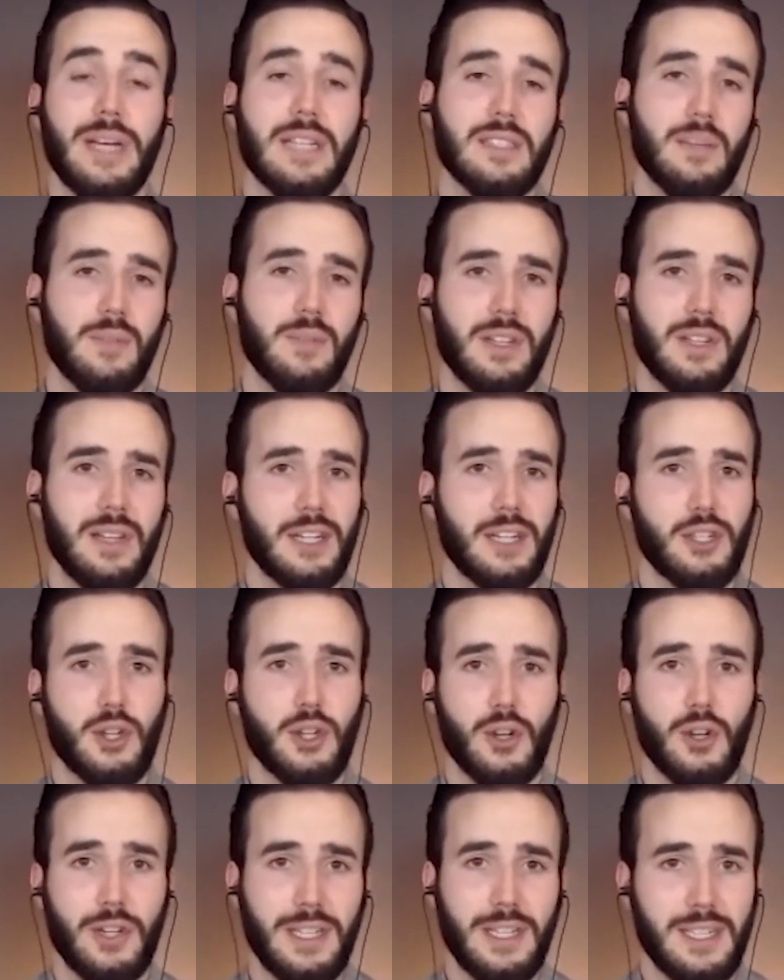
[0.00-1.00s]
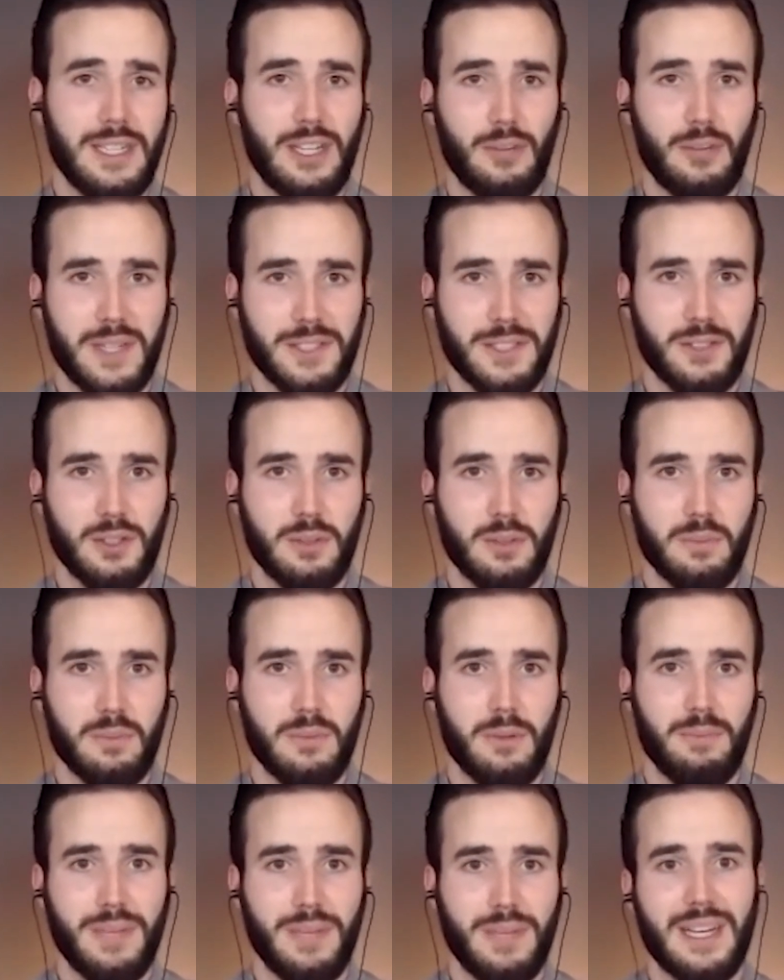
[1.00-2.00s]
get something like a turkey tail
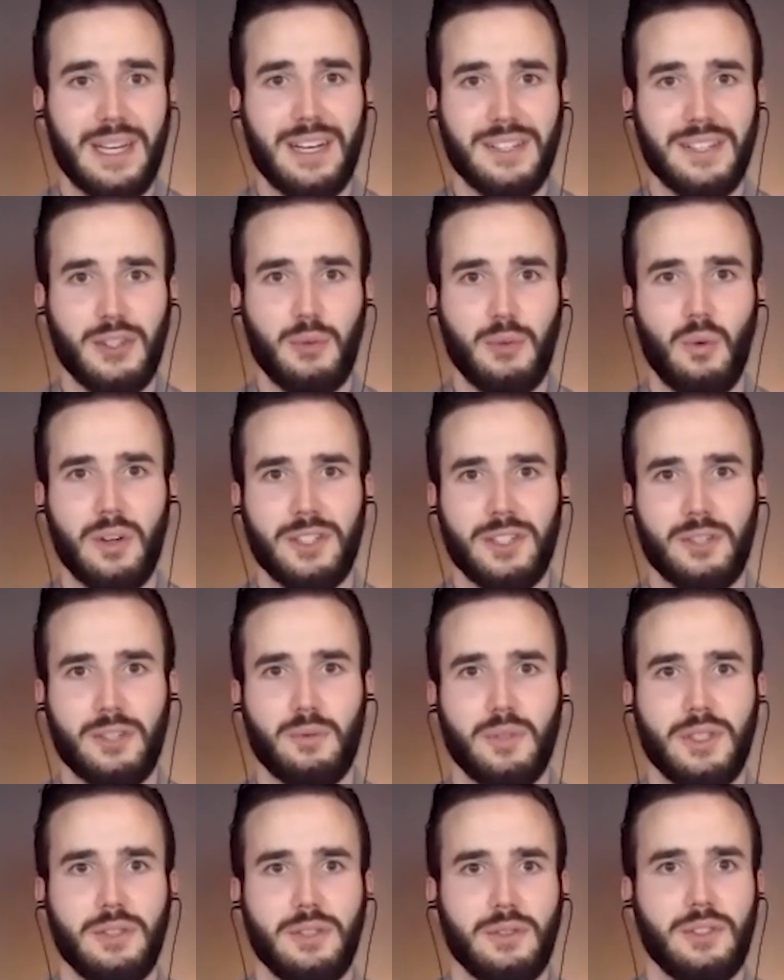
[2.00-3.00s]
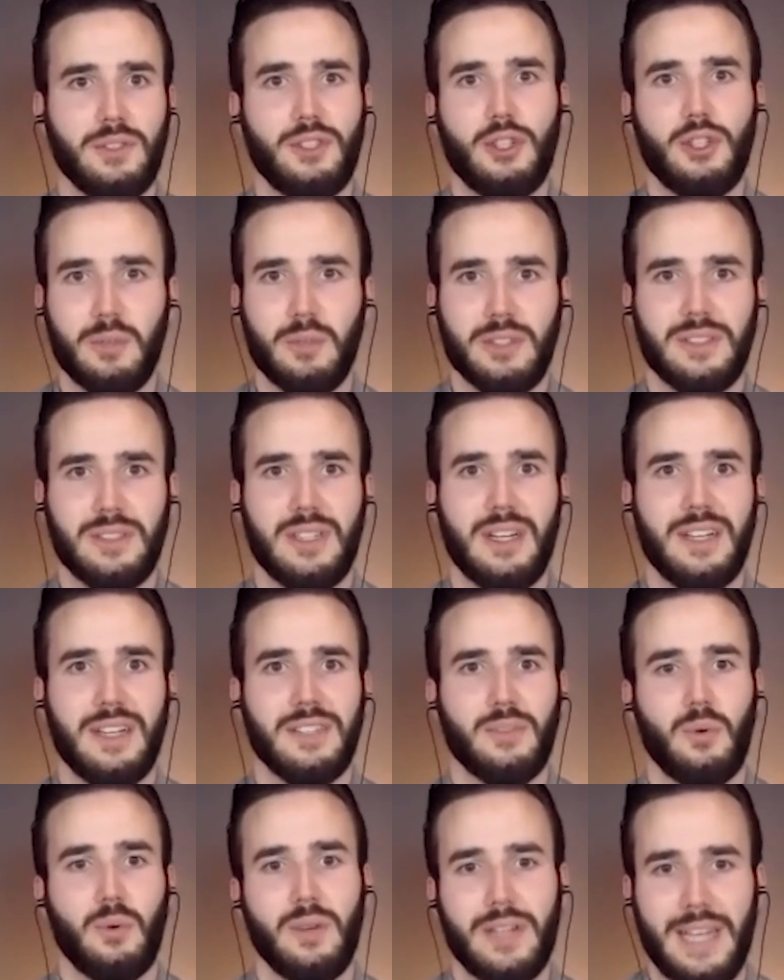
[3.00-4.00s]
mushroom because you want to reduce tumor
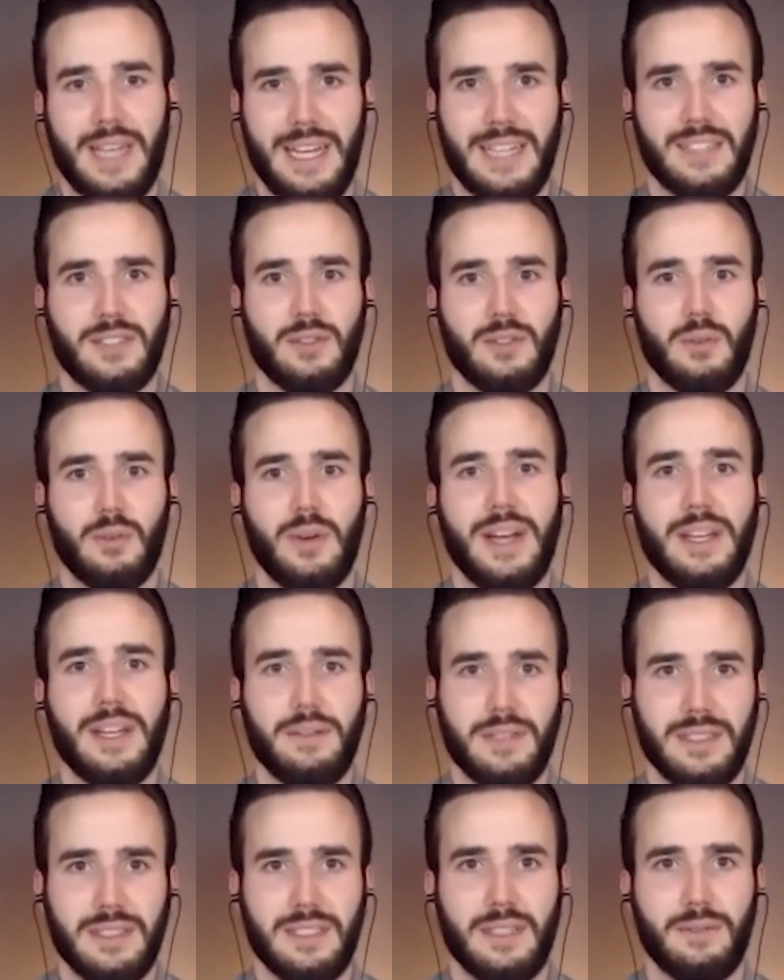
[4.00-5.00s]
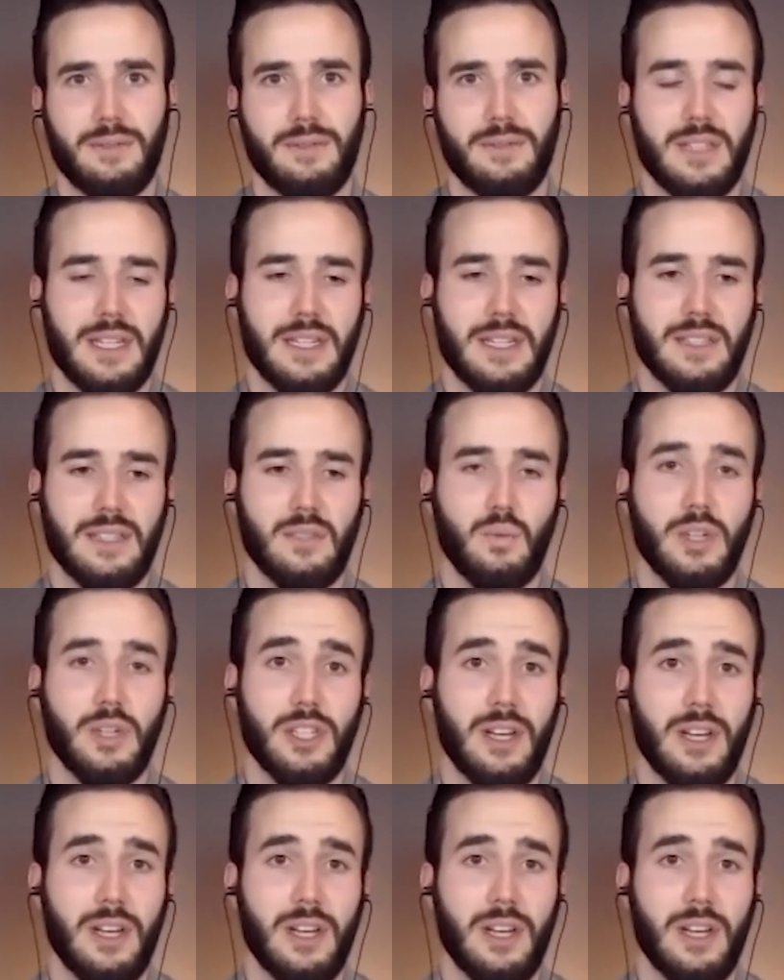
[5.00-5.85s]
size or cancer or any of these different things,